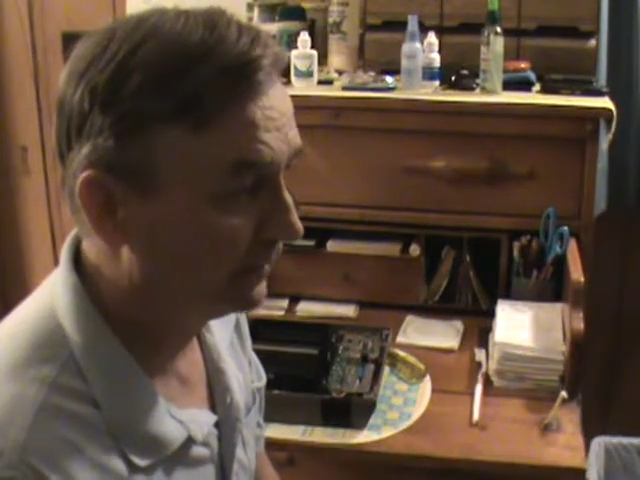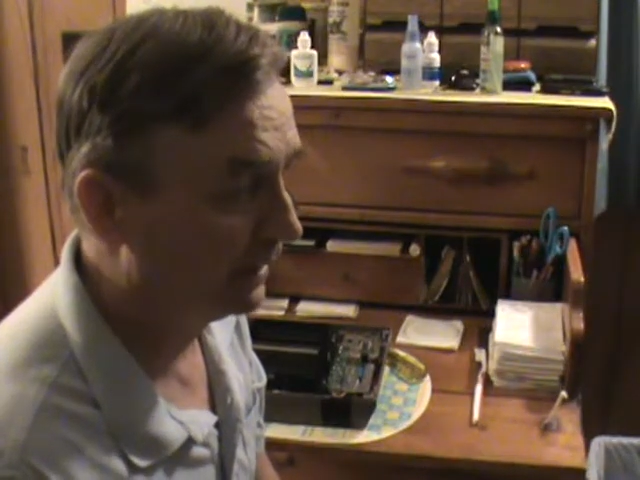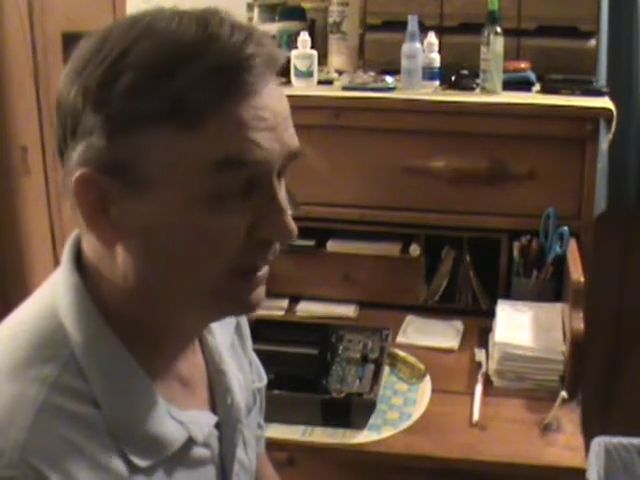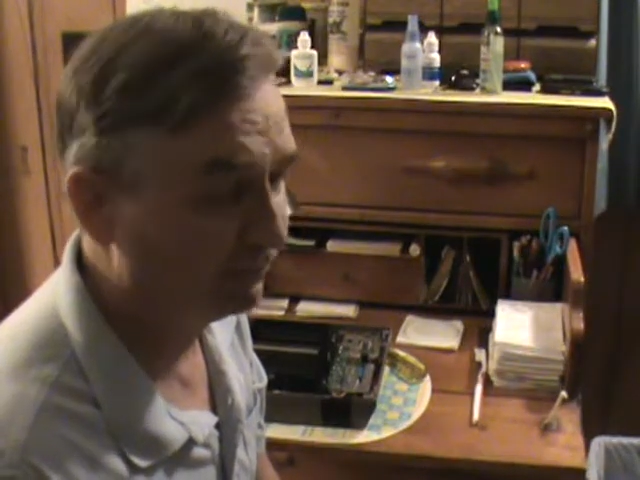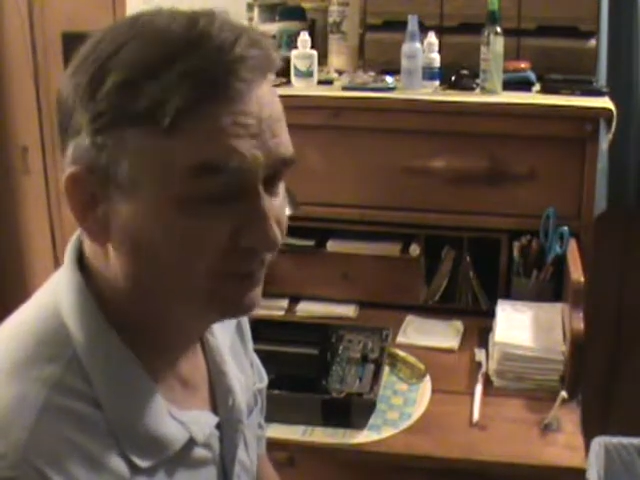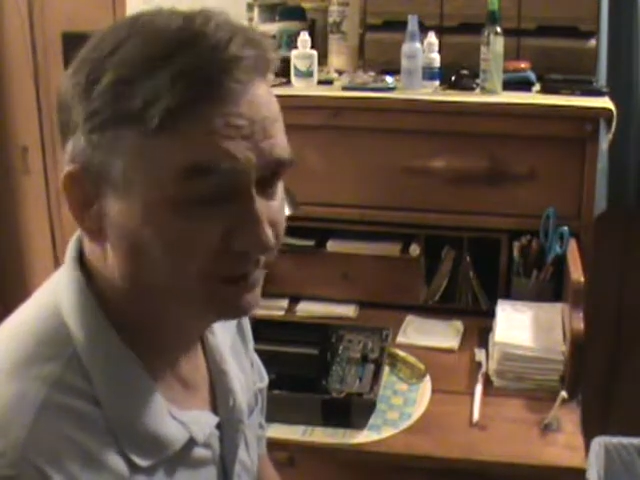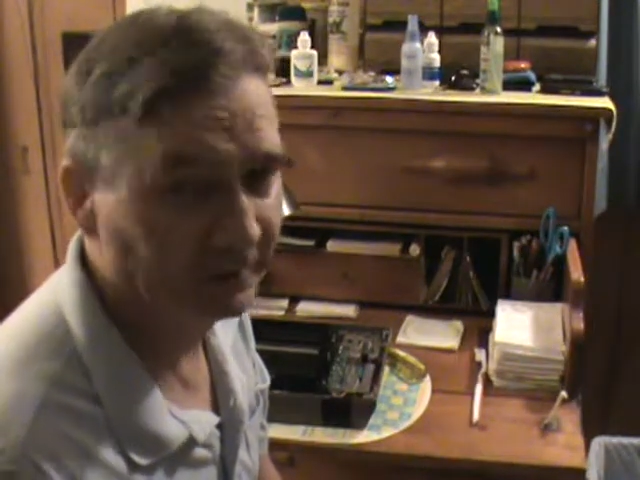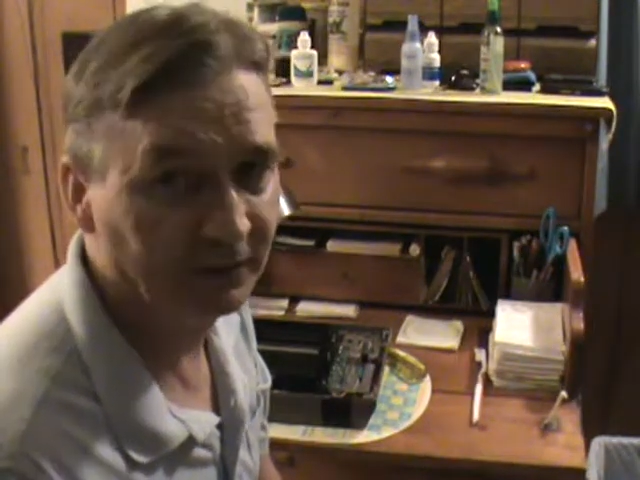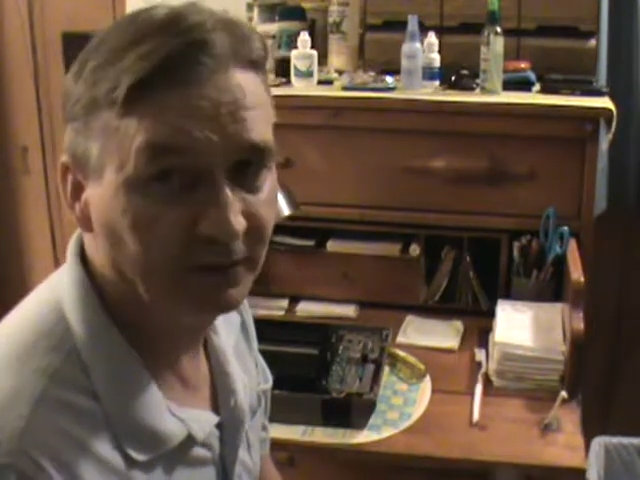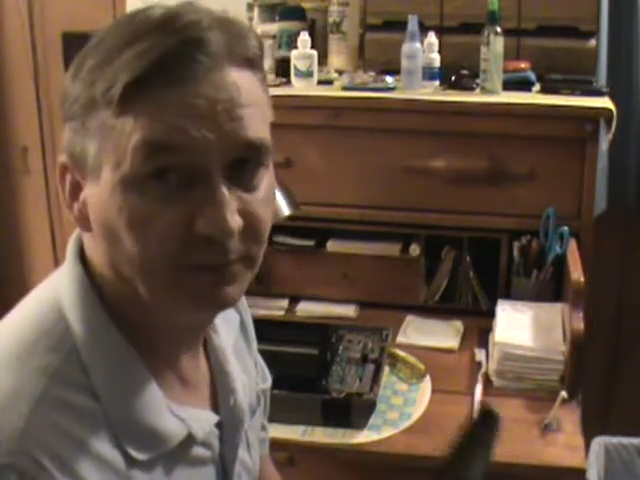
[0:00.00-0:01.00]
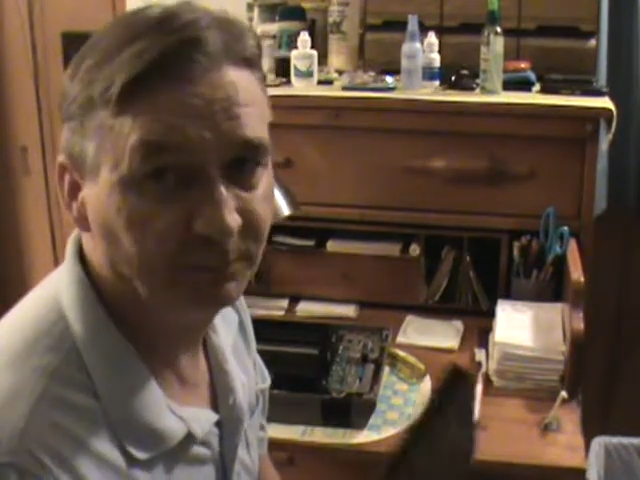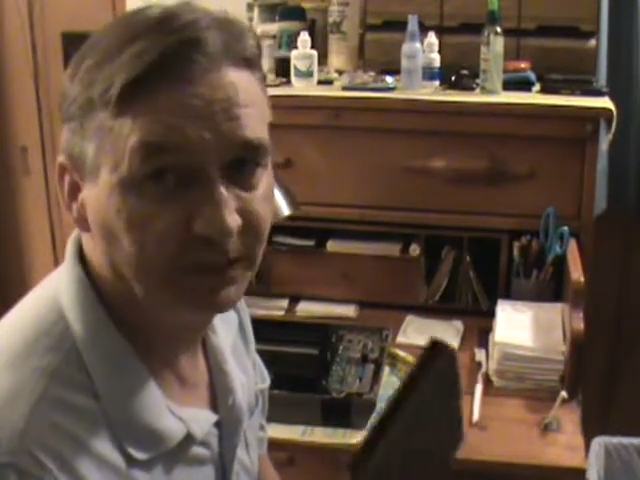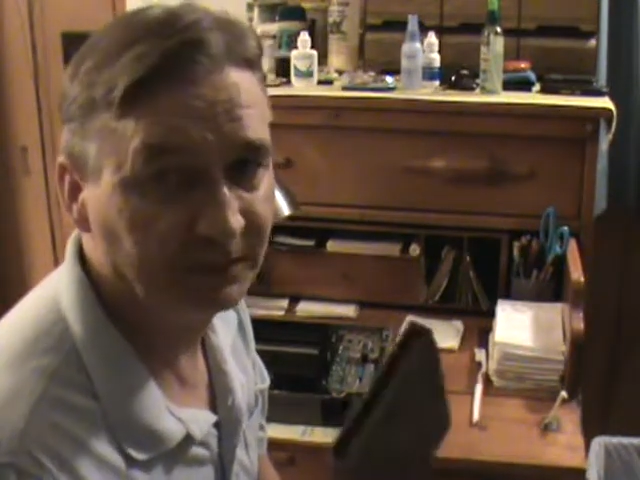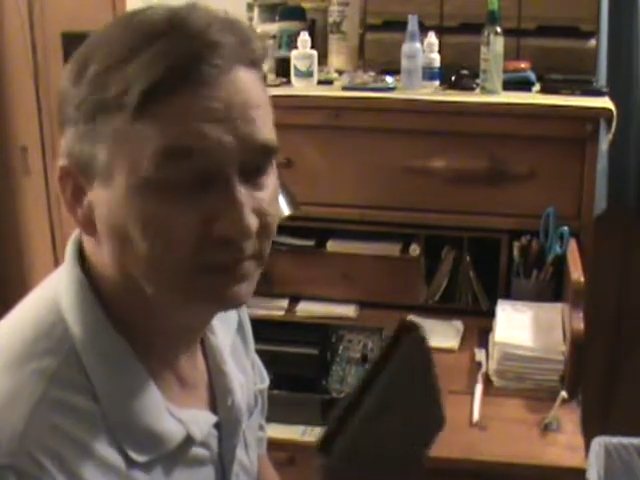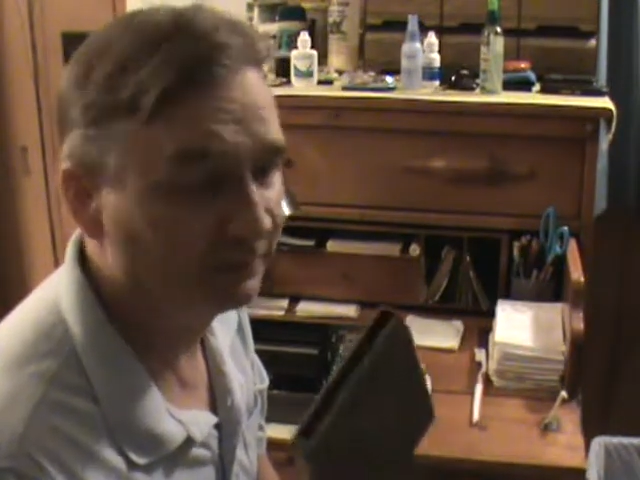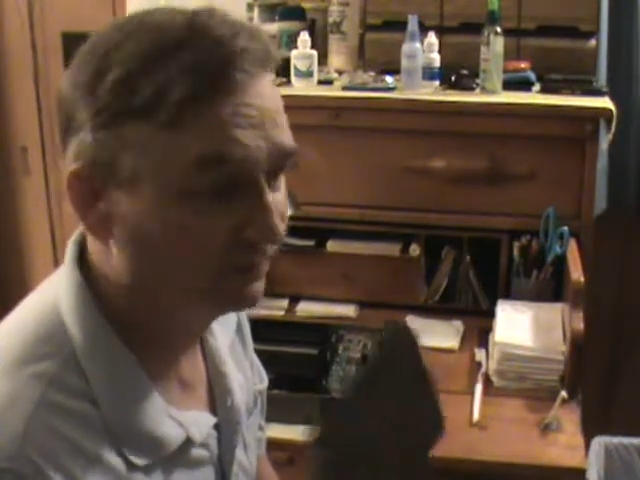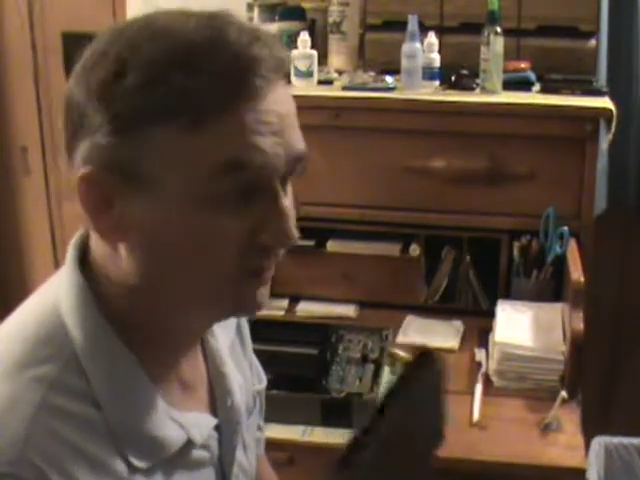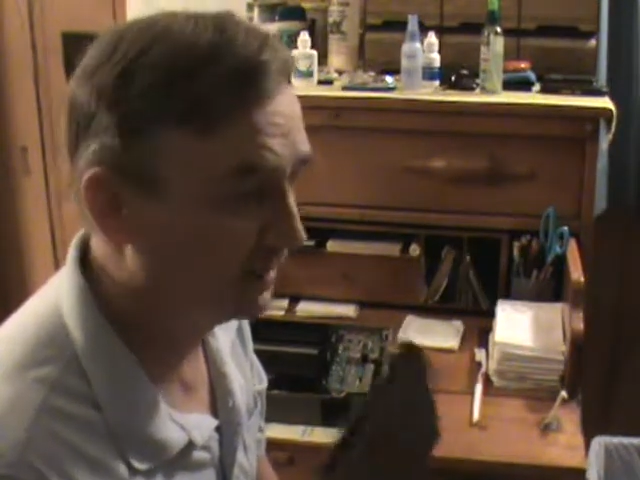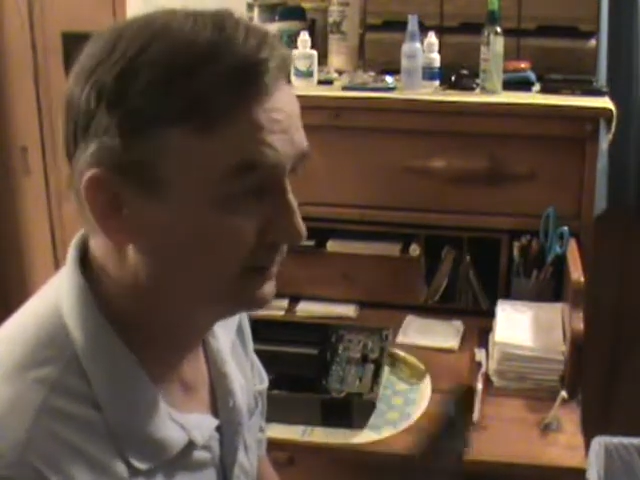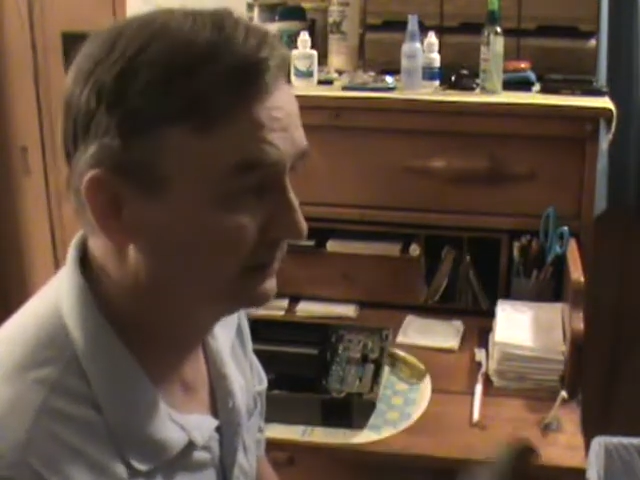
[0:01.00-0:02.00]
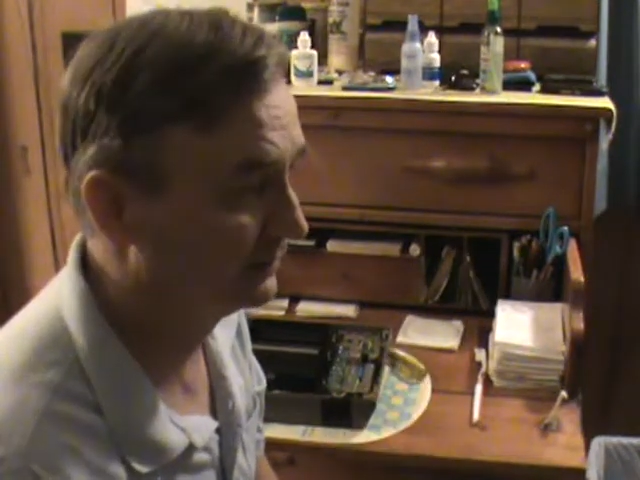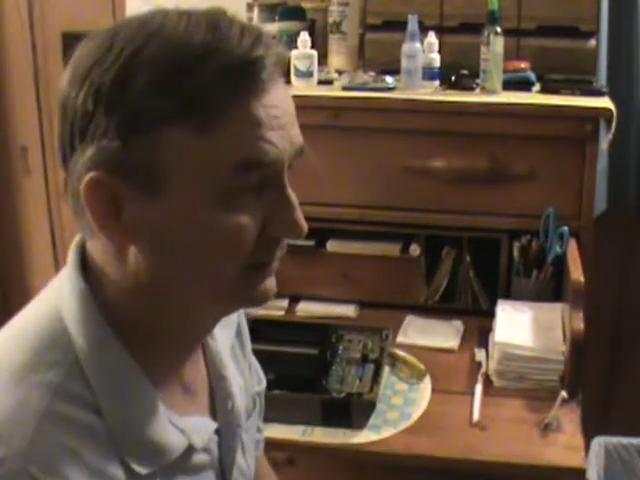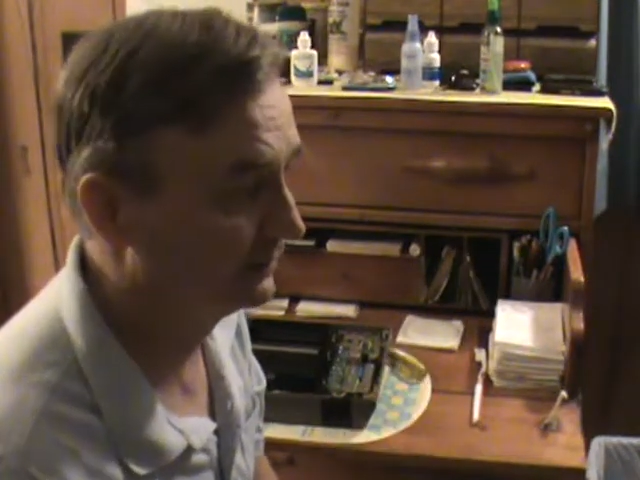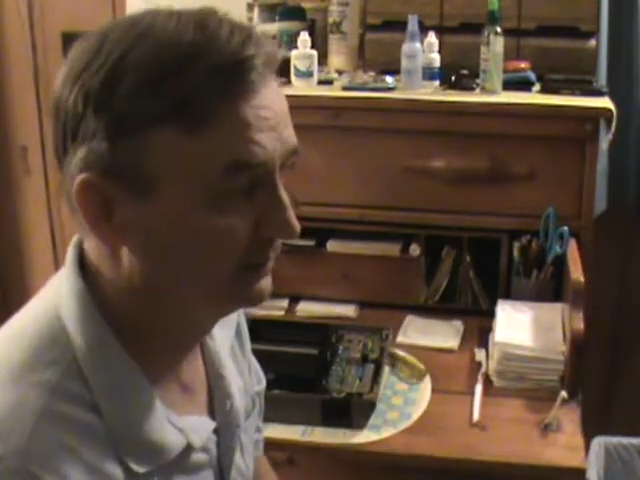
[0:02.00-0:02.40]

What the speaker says: And I found out a good piece of advice.